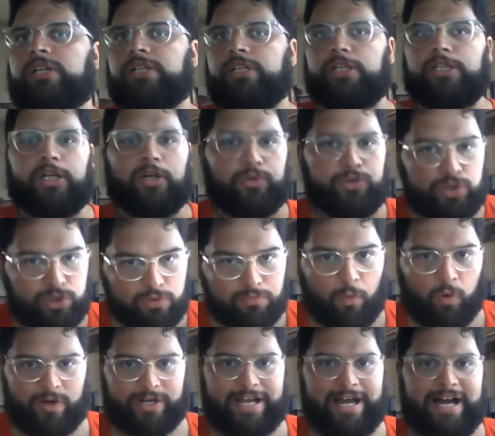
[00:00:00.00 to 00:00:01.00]
you know, do
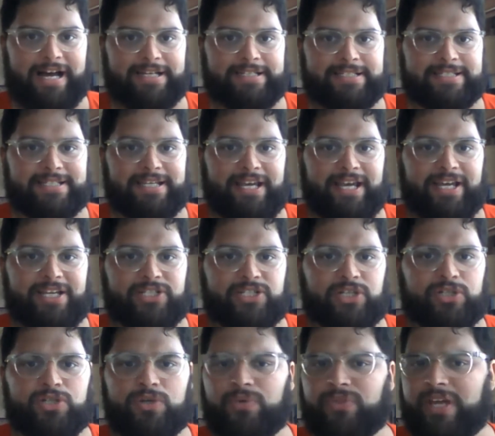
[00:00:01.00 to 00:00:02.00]
more content, to do